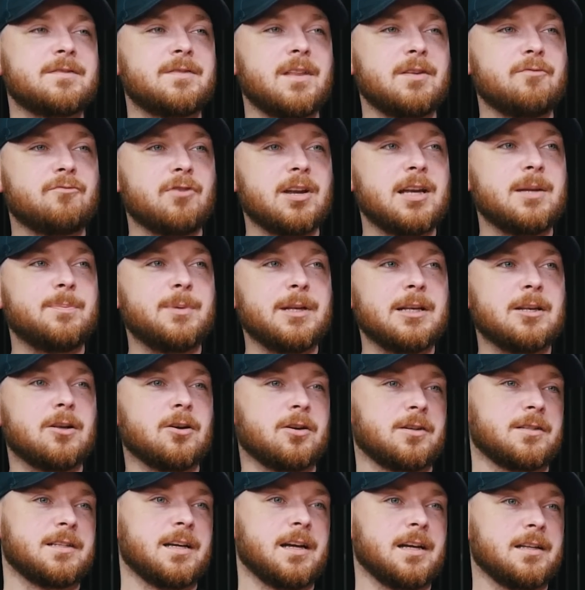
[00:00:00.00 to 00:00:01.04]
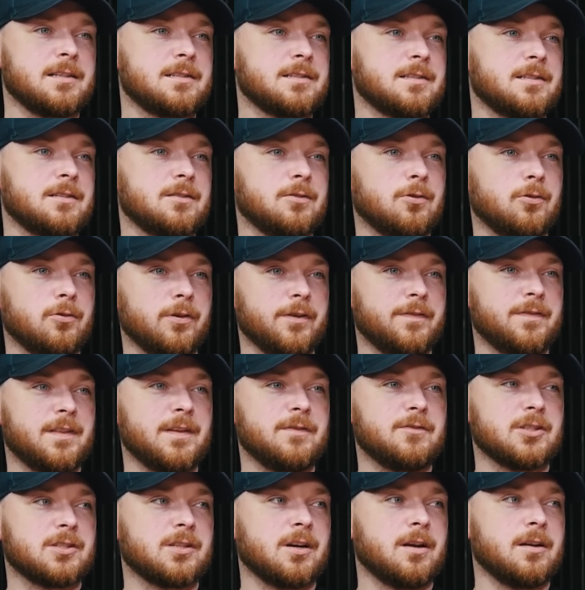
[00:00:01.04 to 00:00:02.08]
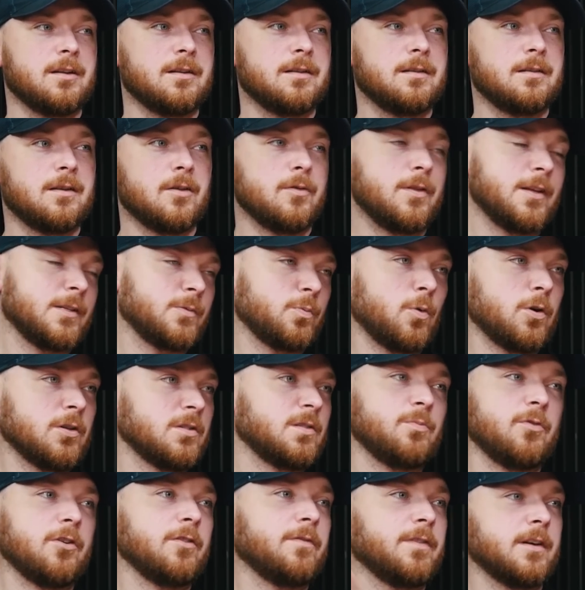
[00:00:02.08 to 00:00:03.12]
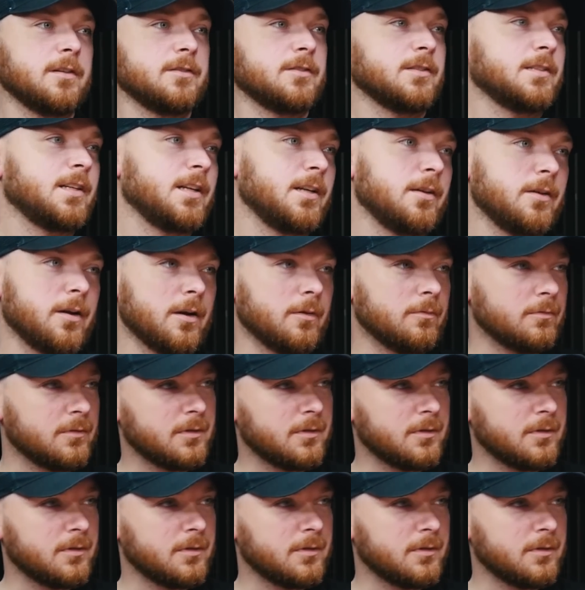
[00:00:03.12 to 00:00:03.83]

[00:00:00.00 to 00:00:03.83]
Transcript: if they've really been looked at or if they've just gone, no, this was the profile, just here you go.